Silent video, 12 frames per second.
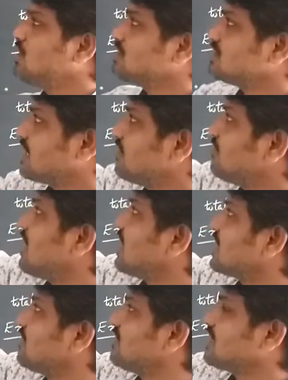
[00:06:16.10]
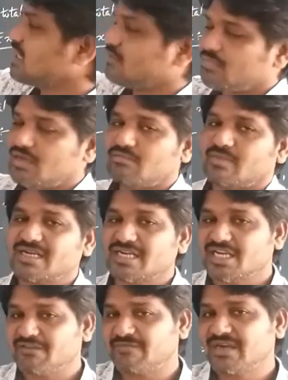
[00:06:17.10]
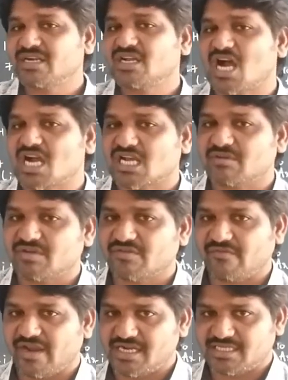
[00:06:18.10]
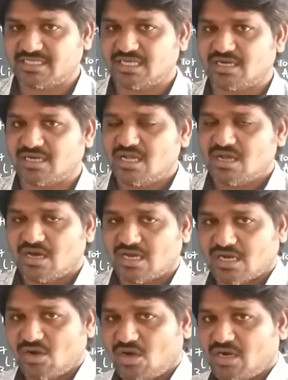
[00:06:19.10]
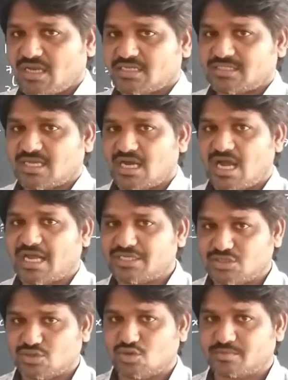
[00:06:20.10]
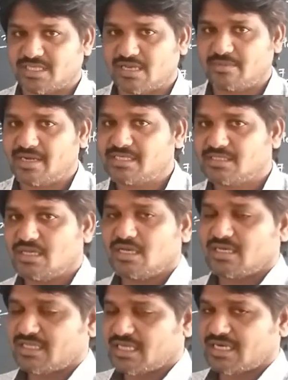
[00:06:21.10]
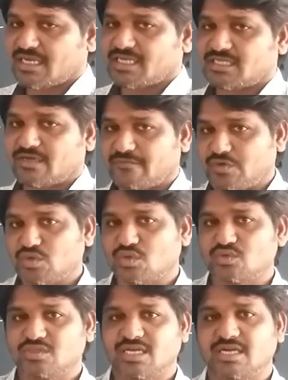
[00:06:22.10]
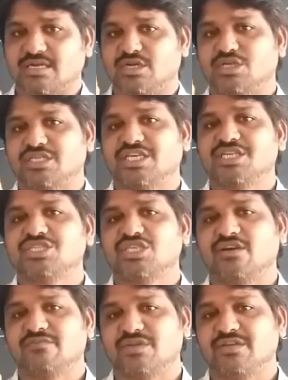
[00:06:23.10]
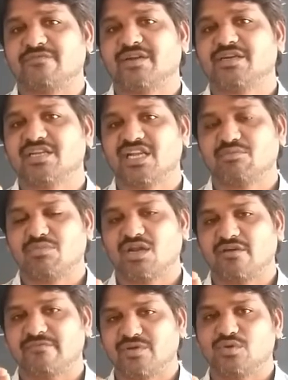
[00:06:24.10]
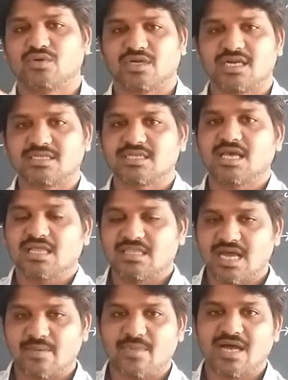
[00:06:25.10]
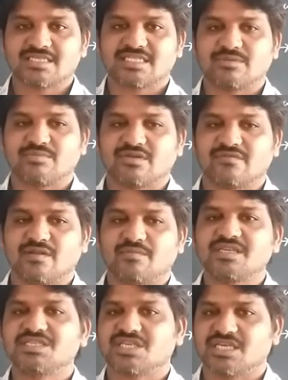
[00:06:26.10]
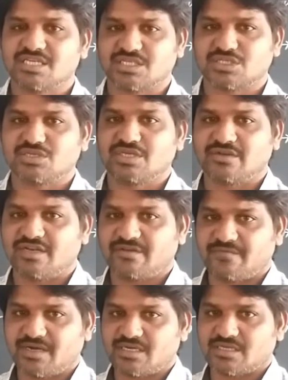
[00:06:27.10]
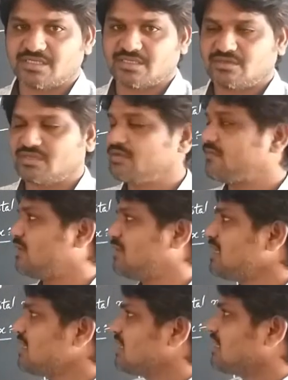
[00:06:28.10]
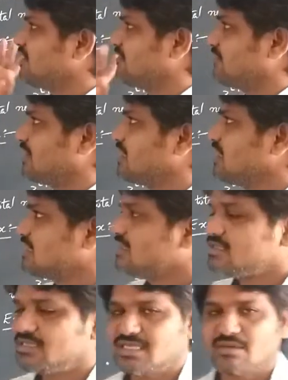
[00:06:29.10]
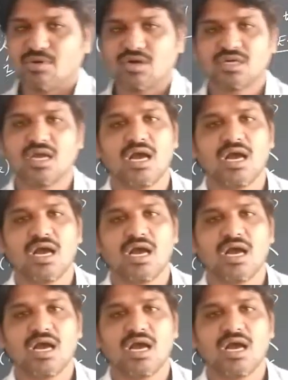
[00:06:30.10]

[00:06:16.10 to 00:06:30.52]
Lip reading: same atomic number but different atomic weights are called as isotopes elements. In that case of due to the change of different number of neutrons, the mass number will be changes, different, it will be different. This is about